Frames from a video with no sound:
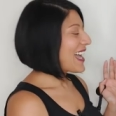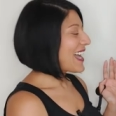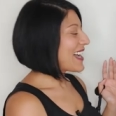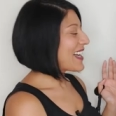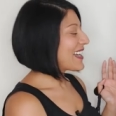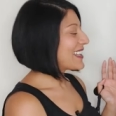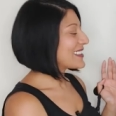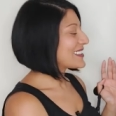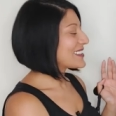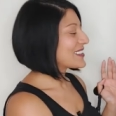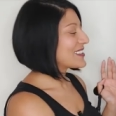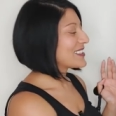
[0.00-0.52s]

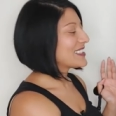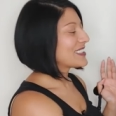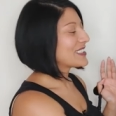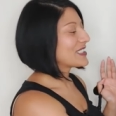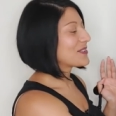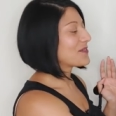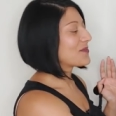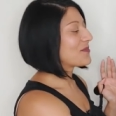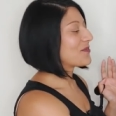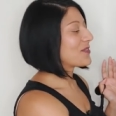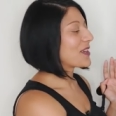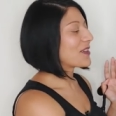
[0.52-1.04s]
Uh, so this
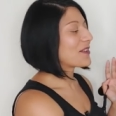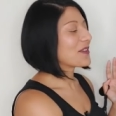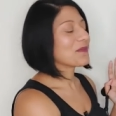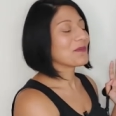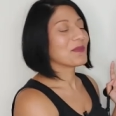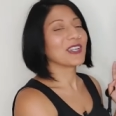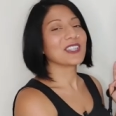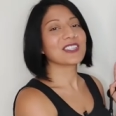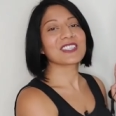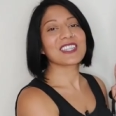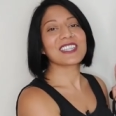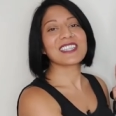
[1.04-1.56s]
is very
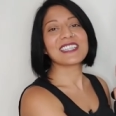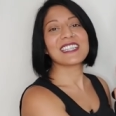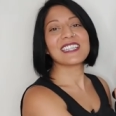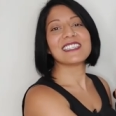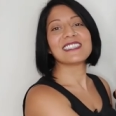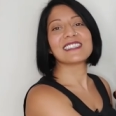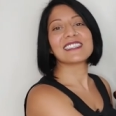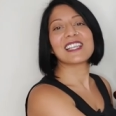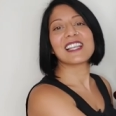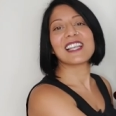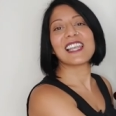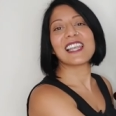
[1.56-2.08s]
much an
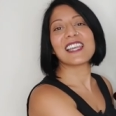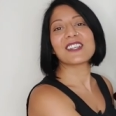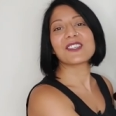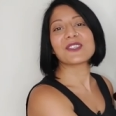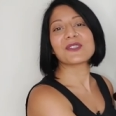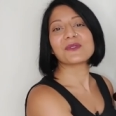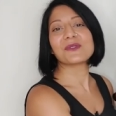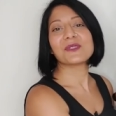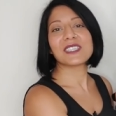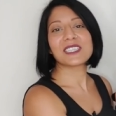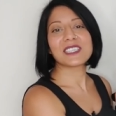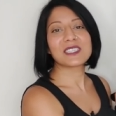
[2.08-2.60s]

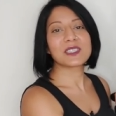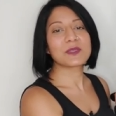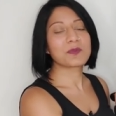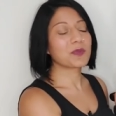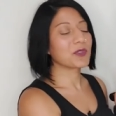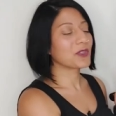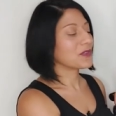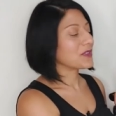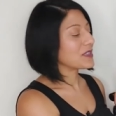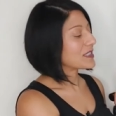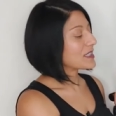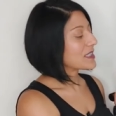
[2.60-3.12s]
intellectual
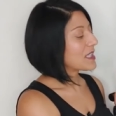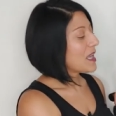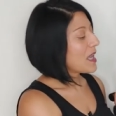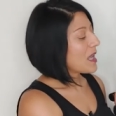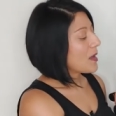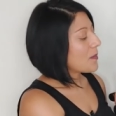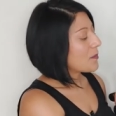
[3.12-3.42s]
experience,